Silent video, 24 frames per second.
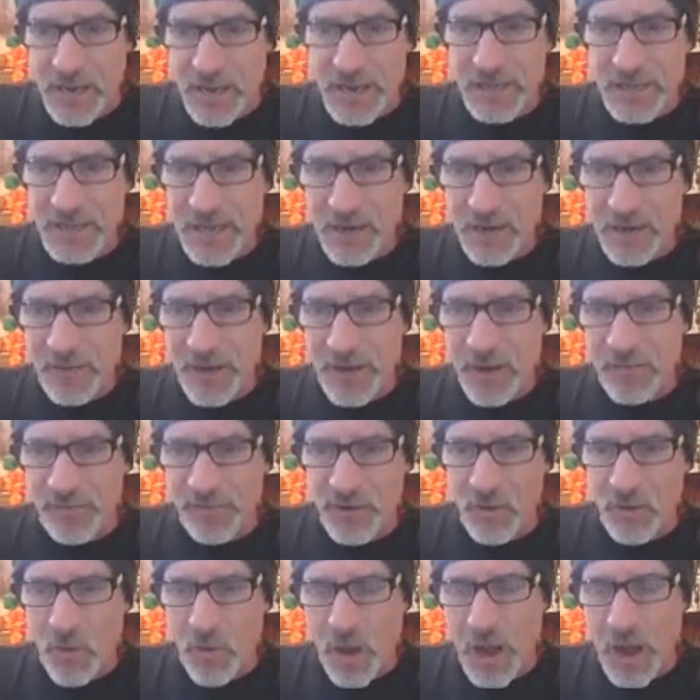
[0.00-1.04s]
and then I went
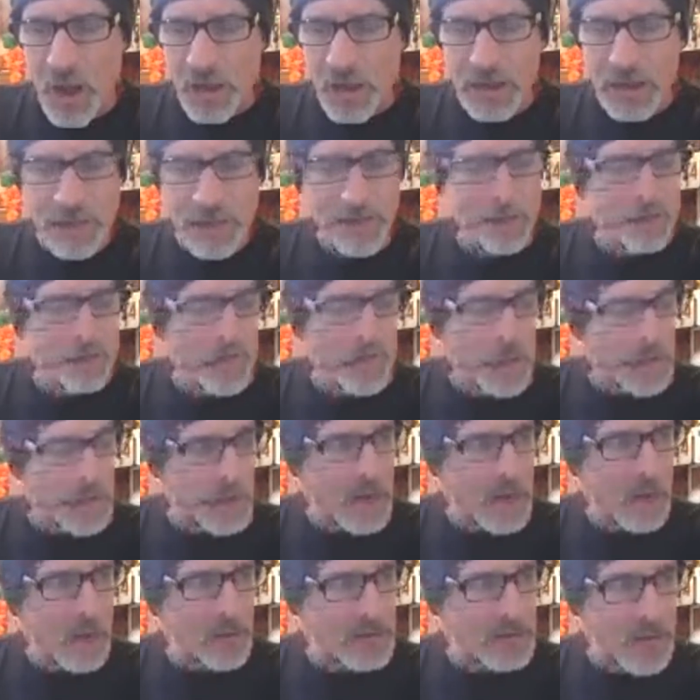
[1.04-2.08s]
out for a walk.
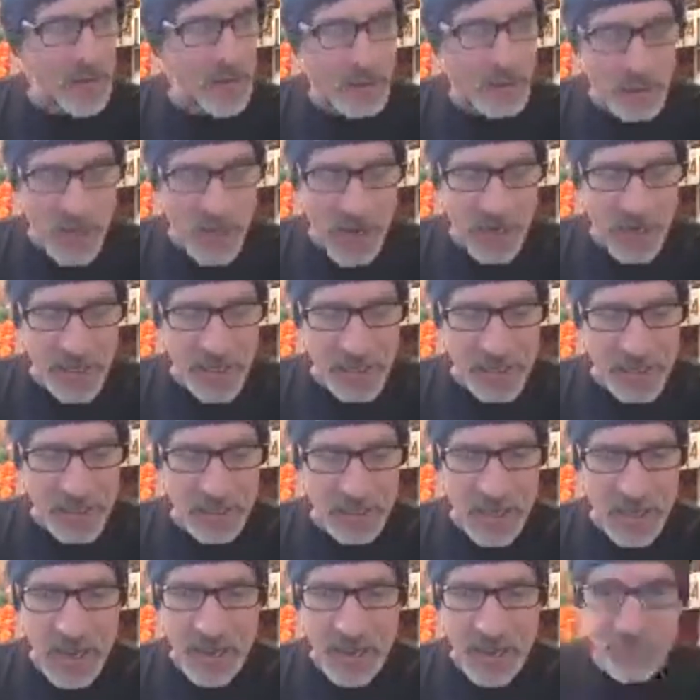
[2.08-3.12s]
Then I was outside. I
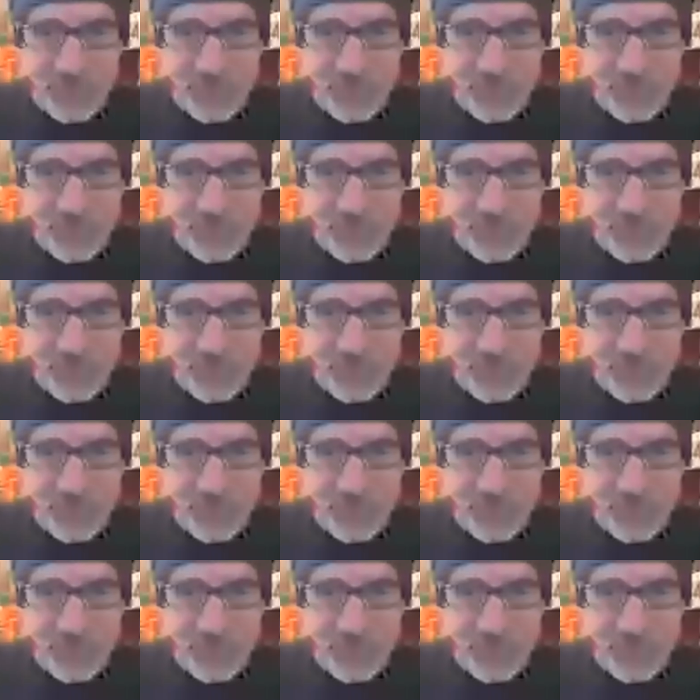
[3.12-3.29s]
did a live